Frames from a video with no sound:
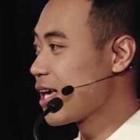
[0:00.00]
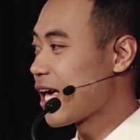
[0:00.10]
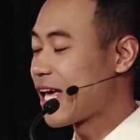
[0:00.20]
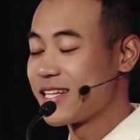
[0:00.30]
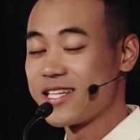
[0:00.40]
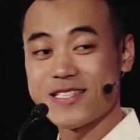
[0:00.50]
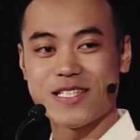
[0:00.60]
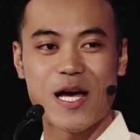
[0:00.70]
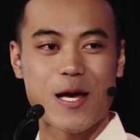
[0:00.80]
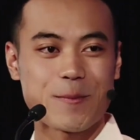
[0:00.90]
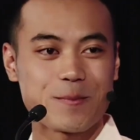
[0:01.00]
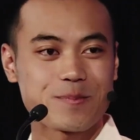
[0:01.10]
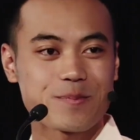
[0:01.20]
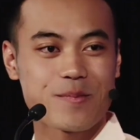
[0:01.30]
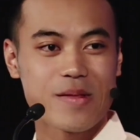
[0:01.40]
and this time,
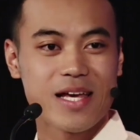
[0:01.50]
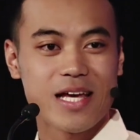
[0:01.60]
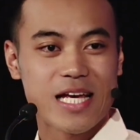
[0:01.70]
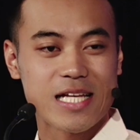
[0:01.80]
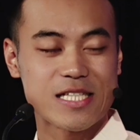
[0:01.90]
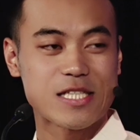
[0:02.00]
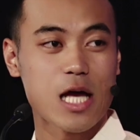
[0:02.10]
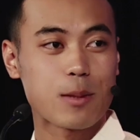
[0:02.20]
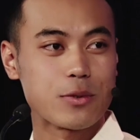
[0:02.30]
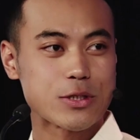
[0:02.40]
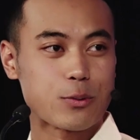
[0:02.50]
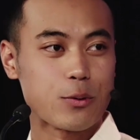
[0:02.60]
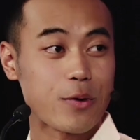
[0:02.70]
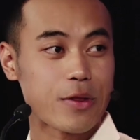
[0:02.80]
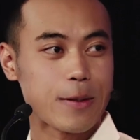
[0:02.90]
his disciples were
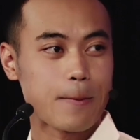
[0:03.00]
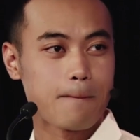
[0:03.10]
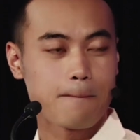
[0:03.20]
with him.